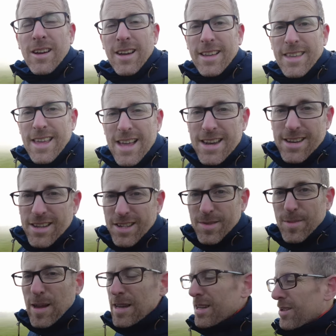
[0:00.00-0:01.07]
I can't
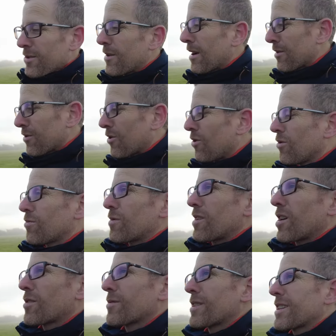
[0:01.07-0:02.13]
explain to you how cold we
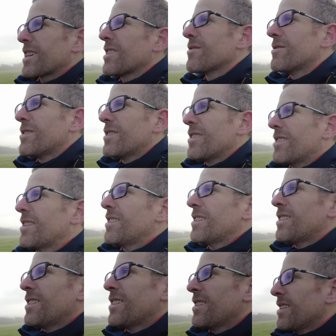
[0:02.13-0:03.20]
are right now.
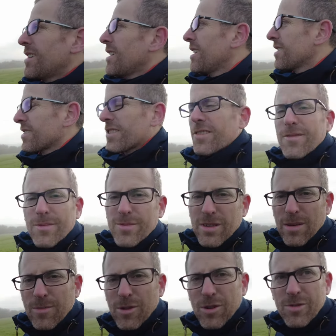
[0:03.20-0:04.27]
And this is from
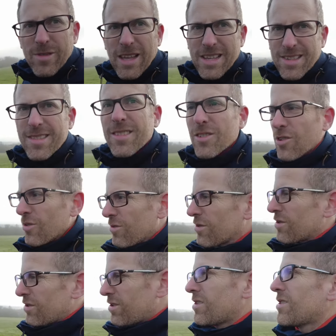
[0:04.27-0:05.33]
someone who likes the cold.
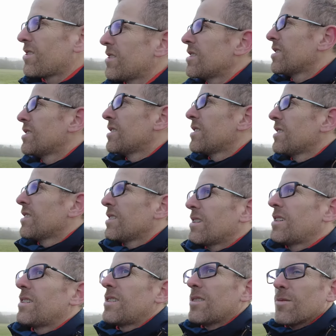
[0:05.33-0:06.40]

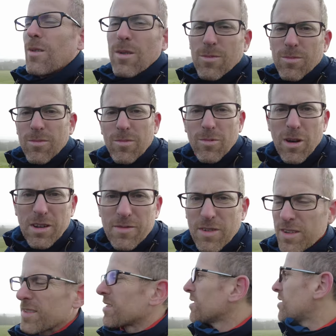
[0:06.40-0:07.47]
Well, one of
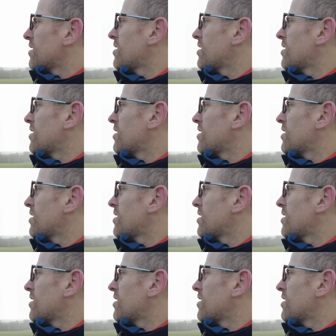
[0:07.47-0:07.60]
us.